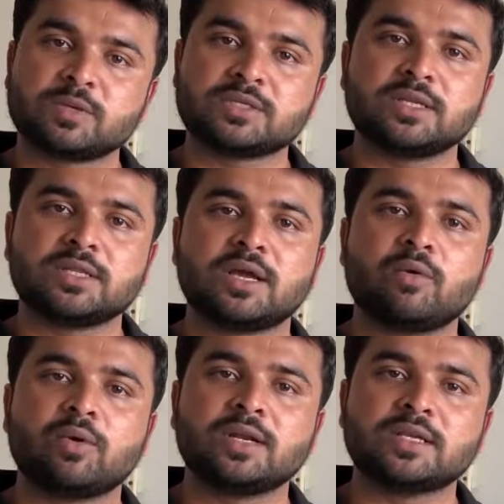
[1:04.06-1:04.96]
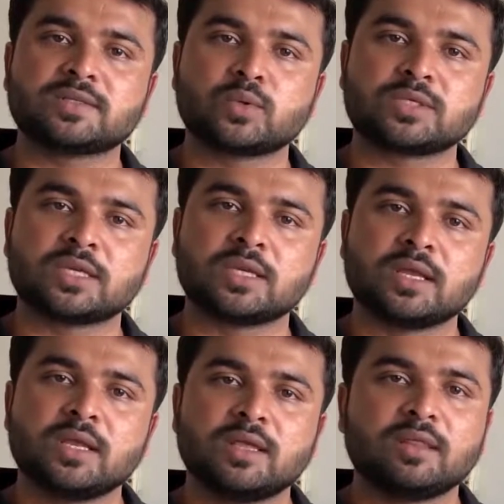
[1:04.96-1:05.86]
especially the governance question,
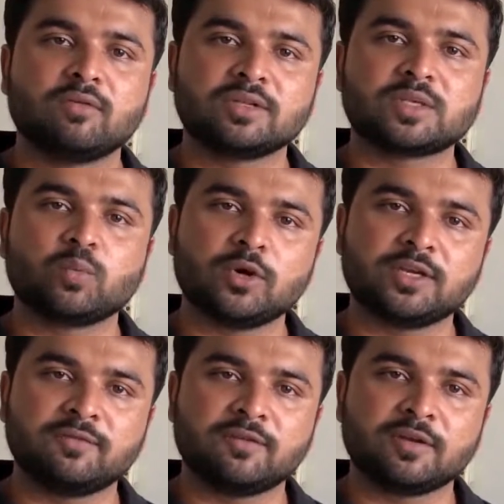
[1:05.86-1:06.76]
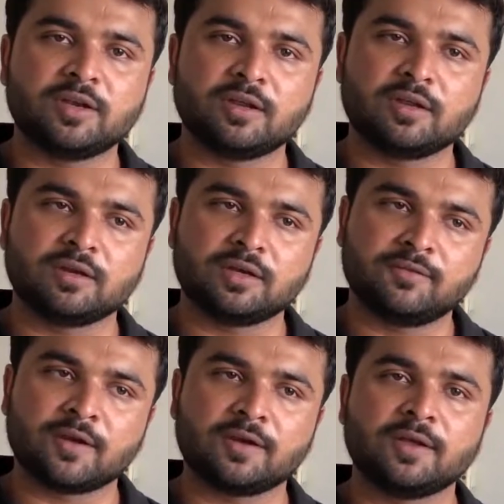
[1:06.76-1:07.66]
they were somewhat
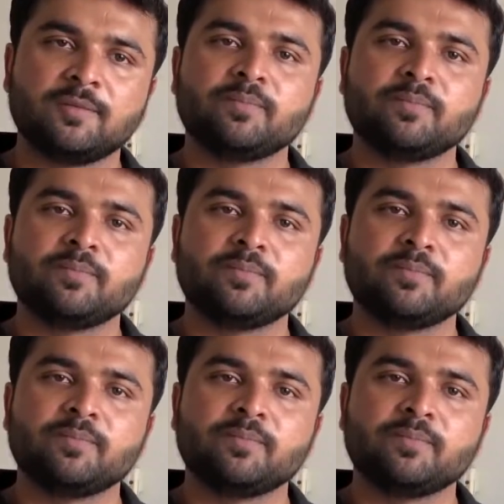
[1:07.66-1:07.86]
difficult,